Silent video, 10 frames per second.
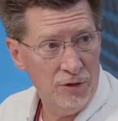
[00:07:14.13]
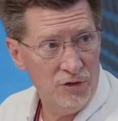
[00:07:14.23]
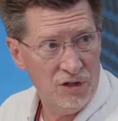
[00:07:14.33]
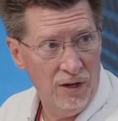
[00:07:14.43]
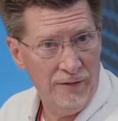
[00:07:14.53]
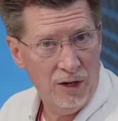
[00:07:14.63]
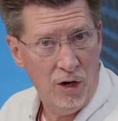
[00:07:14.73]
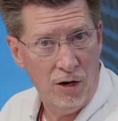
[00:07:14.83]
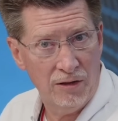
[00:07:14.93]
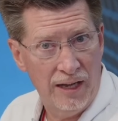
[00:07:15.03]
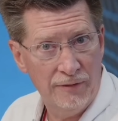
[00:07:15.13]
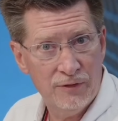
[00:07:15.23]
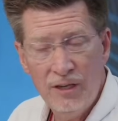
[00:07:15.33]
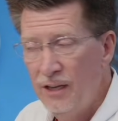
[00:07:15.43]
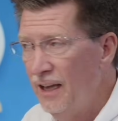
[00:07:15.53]
You still have a car
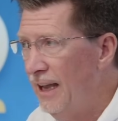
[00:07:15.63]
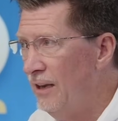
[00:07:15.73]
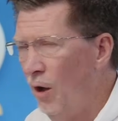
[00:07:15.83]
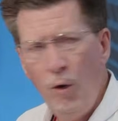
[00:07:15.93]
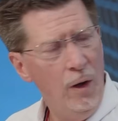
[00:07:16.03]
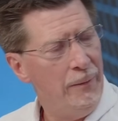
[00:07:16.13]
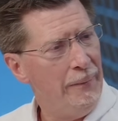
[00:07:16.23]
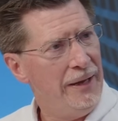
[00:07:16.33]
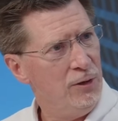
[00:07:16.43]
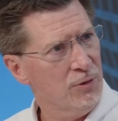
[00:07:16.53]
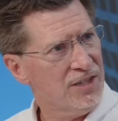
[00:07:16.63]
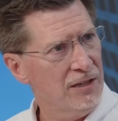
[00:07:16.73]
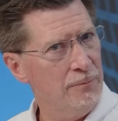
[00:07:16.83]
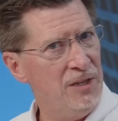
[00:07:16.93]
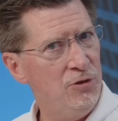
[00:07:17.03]
left. And oh, wait, wait, wait. You were
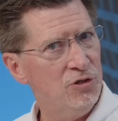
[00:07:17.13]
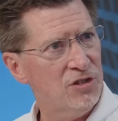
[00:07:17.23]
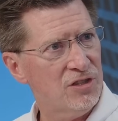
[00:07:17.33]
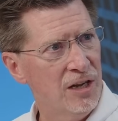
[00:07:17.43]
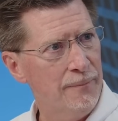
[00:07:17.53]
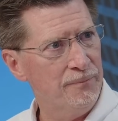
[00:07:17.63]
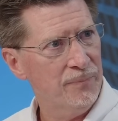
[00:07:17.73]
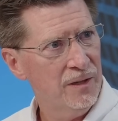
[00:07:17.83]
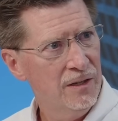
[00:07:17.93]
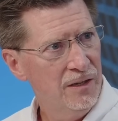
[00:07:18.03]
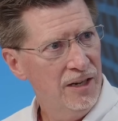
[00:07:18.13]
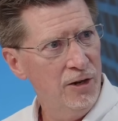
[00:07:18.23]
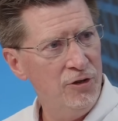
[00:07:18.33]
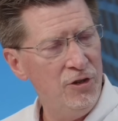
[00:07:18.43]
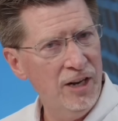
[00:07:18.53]
telling me you just um, lost my
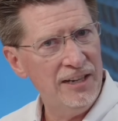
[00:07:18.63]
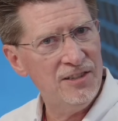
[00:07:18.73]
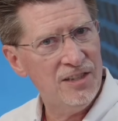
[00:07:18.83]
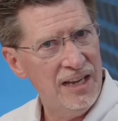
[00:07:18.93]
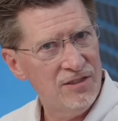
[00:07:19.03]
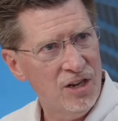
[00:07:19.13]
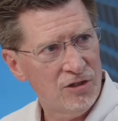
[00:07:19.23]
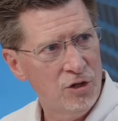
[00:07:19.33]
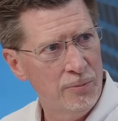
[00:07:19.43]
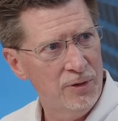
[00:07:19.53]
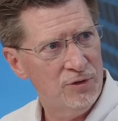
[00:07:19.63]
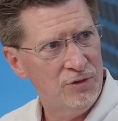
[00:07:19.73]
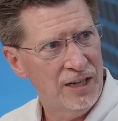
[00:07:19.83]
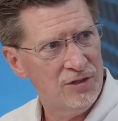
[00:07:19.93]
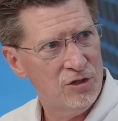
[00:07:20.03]
here car. in the United States, October
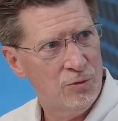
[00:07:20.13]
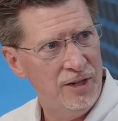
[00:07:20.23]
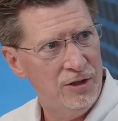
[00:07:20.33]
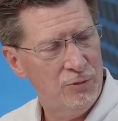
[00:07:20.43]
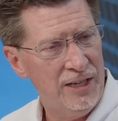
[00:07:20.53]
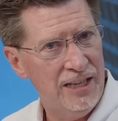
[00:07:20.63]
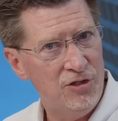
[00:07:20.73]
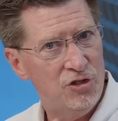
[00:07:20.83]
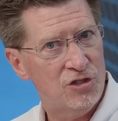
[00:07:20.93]
2023. They yes.